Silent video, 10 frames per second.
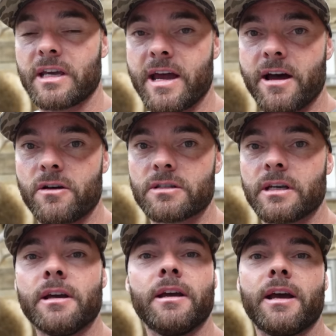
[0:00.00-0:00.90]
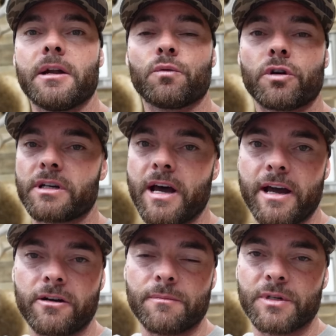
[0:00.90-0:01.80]
cows and worked
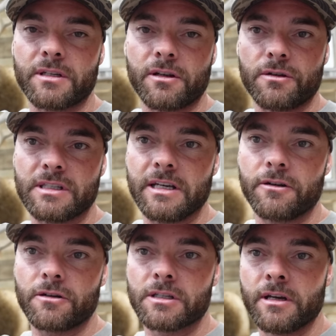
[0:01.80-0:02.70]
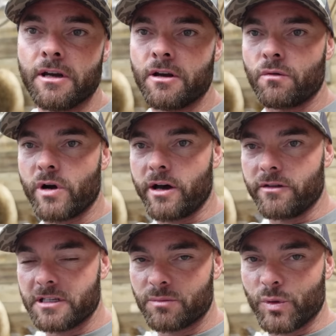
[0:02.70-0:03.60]
higher up into those cedars while
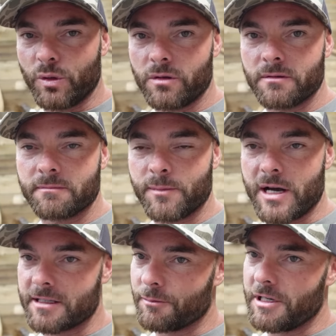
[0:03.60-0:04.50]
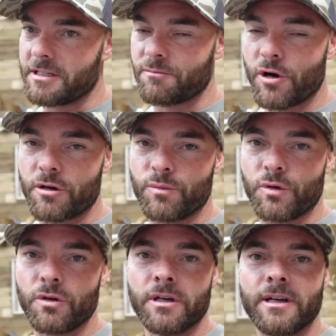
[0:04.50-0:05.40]
this bull, possibly a smarter
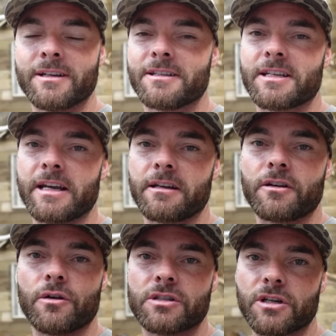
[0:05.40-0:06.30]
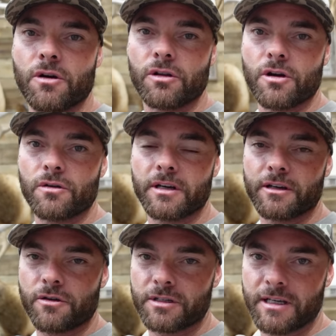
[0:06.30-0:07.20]
bull, decided to go solo
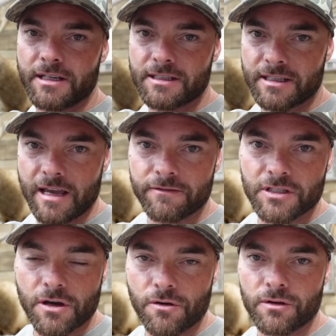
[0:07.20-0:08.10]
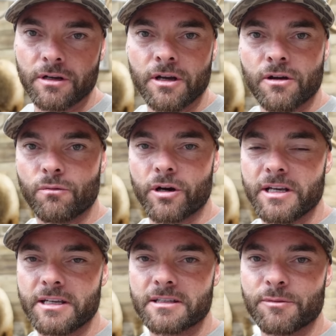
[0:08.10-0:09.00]
and go to his safe zone where
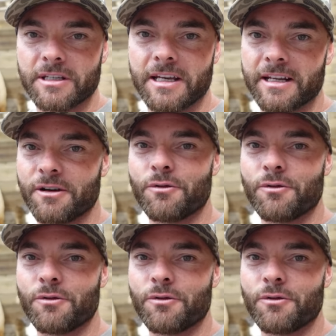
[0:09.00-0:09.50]
he has been getting